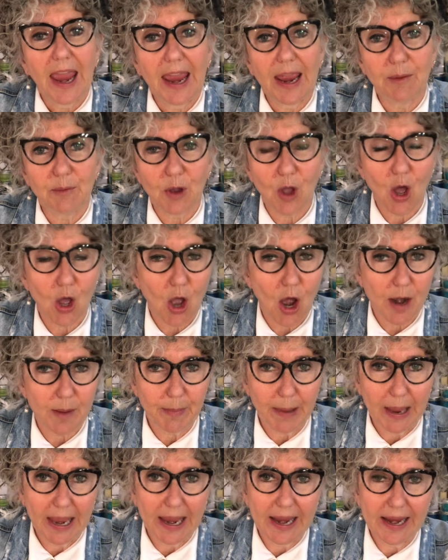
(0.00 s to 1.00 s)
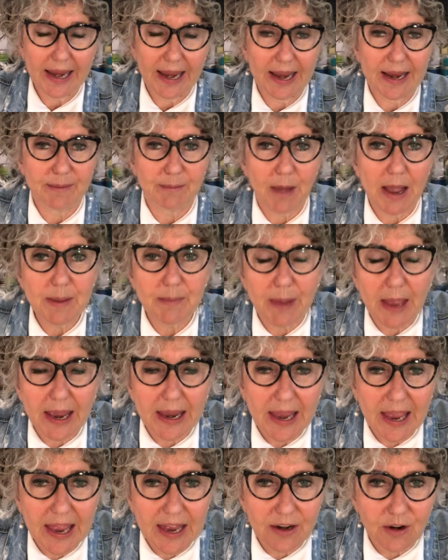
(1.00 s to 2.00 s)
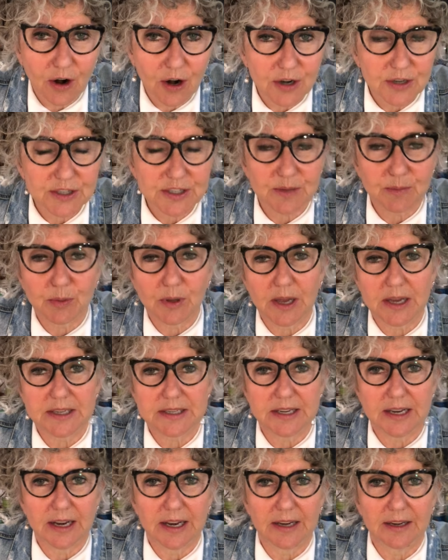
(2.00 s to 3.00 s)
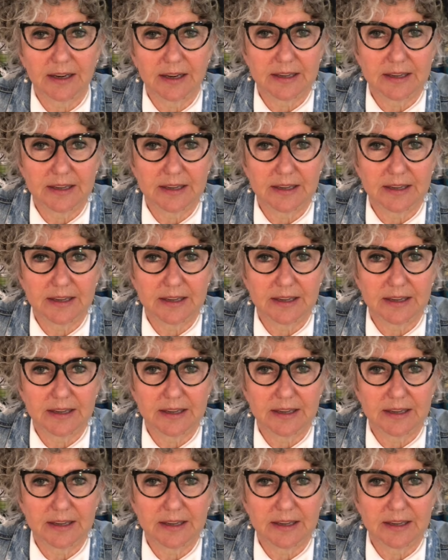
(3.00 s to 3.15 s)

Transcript: and we all got a bag and my bag had art supplies in it.